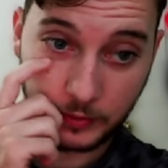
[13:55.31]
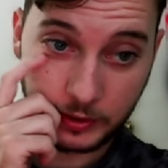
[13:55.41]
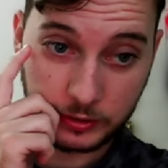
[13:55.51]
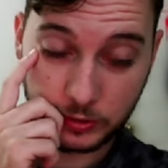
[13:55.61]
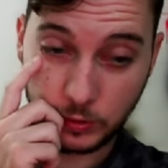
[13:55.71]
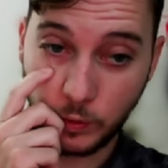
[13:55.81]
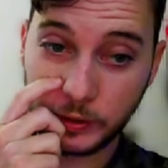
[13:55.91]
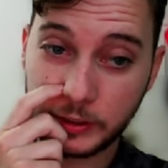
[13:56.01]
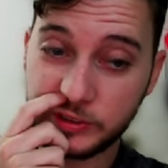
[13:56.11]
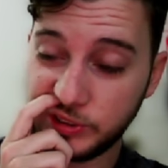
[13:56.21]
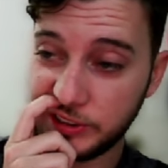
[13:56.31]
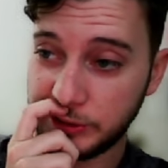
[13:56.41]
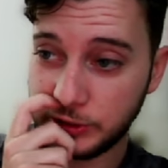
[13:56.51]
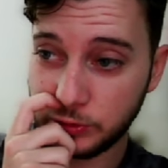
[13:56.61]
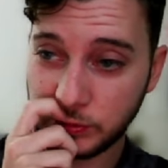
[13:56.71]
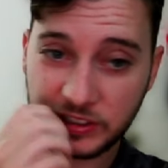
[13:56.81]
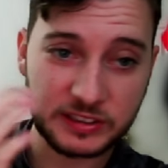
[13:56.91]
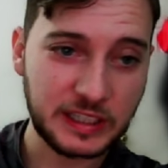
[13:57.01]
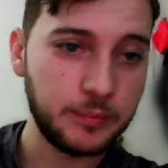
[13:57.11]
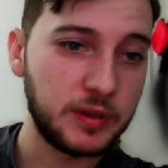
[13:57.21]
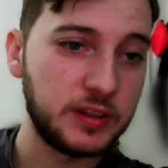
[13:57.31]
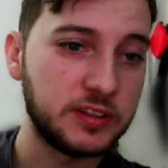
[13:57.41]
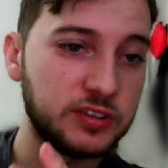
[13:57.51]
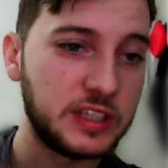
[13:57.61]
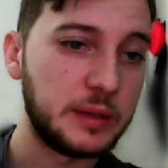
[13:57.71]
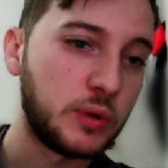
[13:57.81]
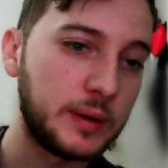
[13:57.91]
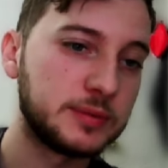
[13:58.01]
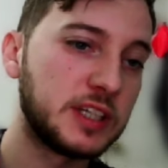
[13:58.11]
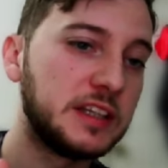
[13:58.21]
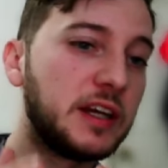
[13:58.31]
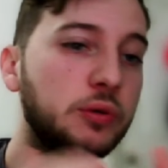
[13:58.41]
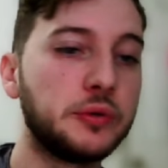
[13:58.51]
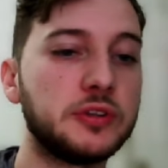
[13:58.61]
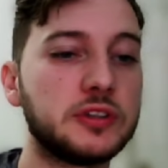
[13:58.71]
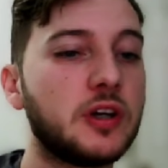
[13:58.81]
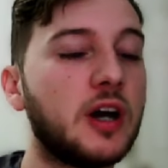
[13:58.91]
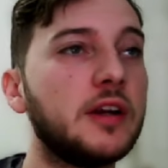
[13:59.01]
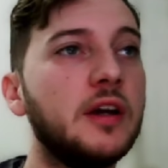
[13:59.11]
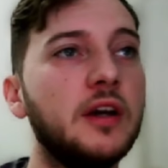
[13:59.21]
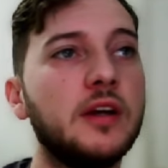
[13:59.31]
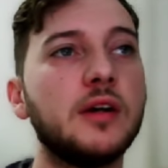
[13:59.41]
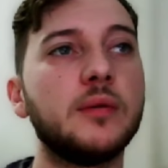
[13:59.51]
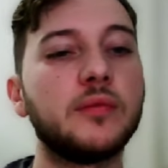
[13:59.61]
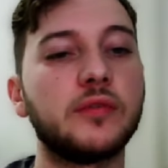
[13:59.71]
So what we're going to do here is we're going to type in the same website that we were just on. The